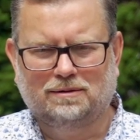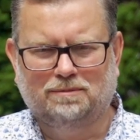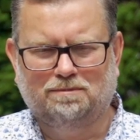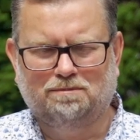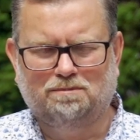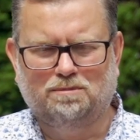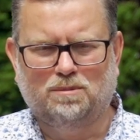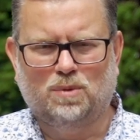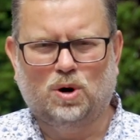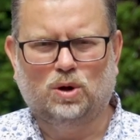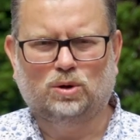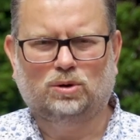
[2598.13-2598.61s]

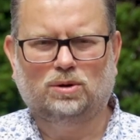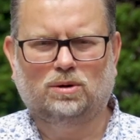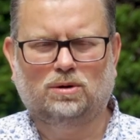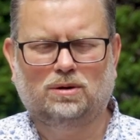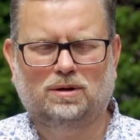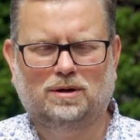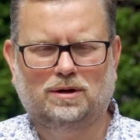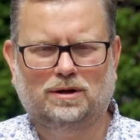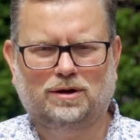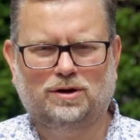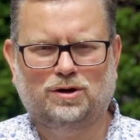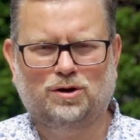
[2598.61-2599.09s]

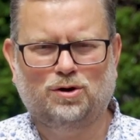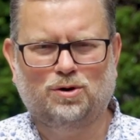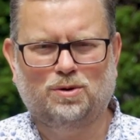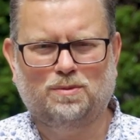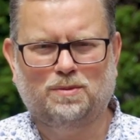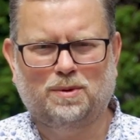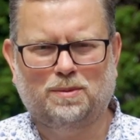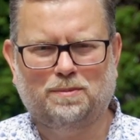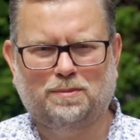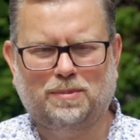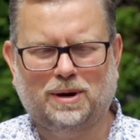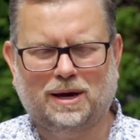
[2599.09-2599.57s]
model
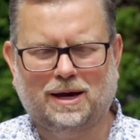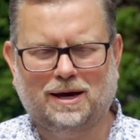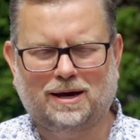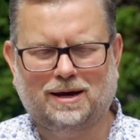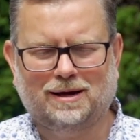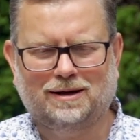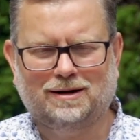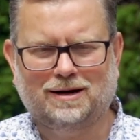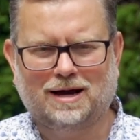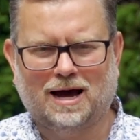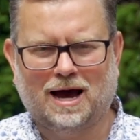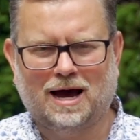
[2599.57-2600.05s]
human
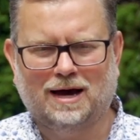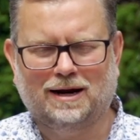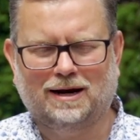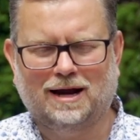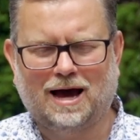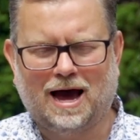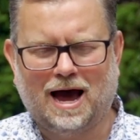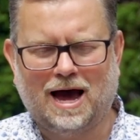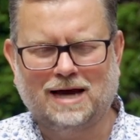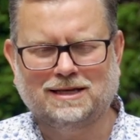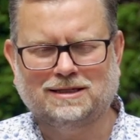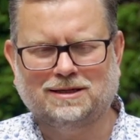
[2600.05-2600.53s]
being,
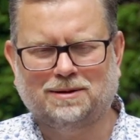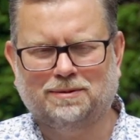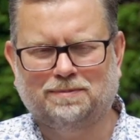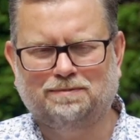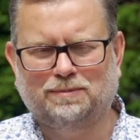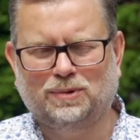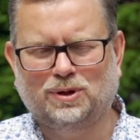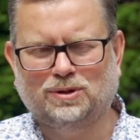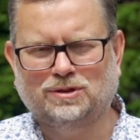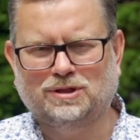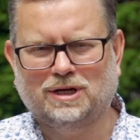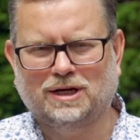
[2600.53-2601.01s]
and as a
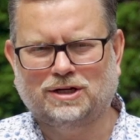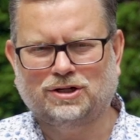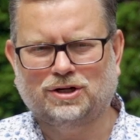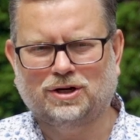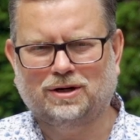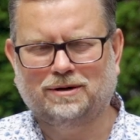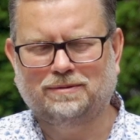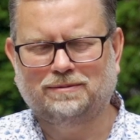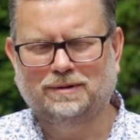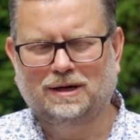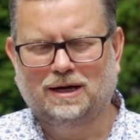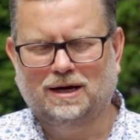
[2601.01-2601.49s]

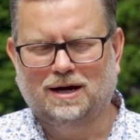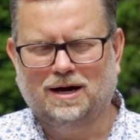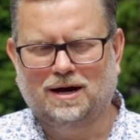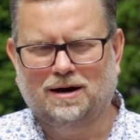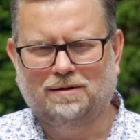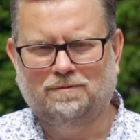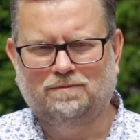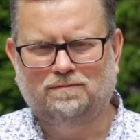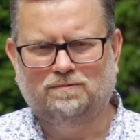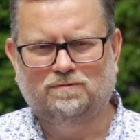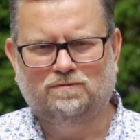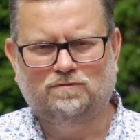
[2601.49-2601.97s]
musician,
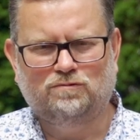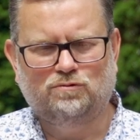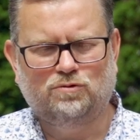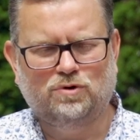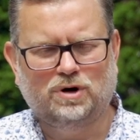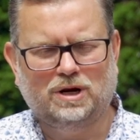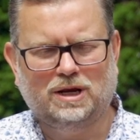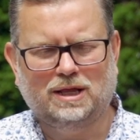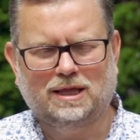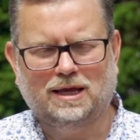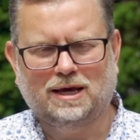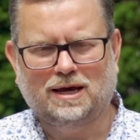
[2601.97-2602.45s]

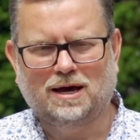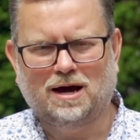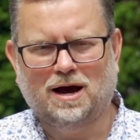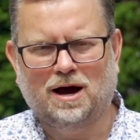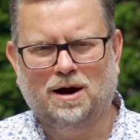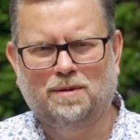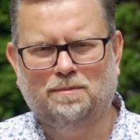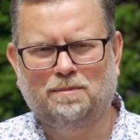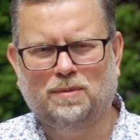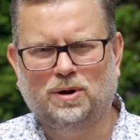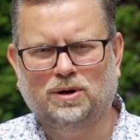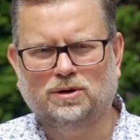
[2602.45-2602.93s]
really
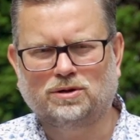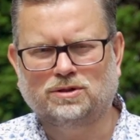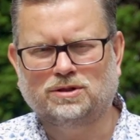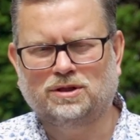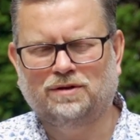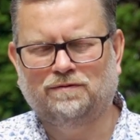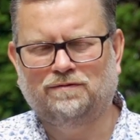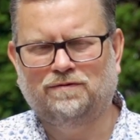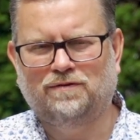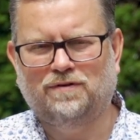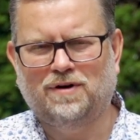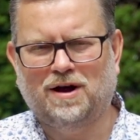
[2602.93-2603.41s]
amongst
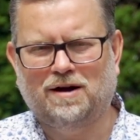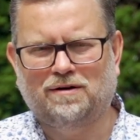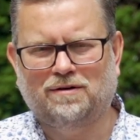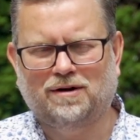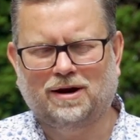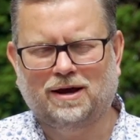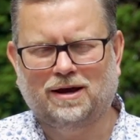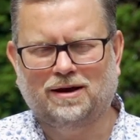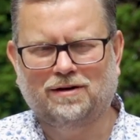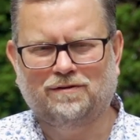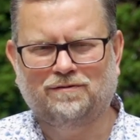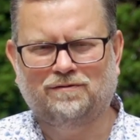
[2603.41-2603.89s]
the
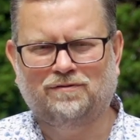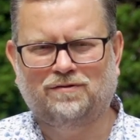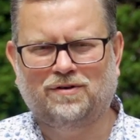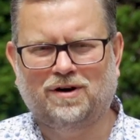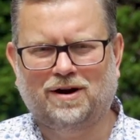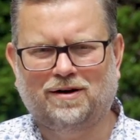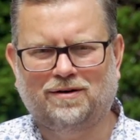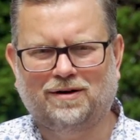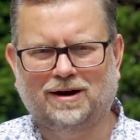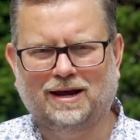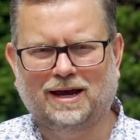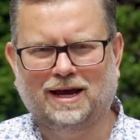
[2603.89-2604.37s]
very,
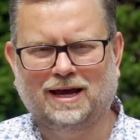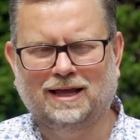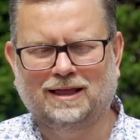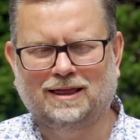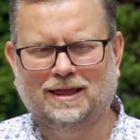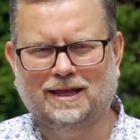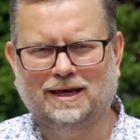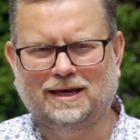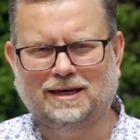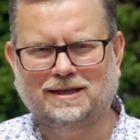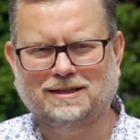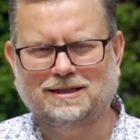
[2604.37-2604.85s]
very
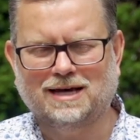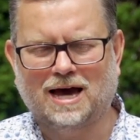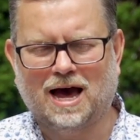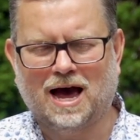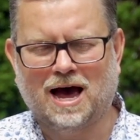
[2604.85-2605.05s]
elite.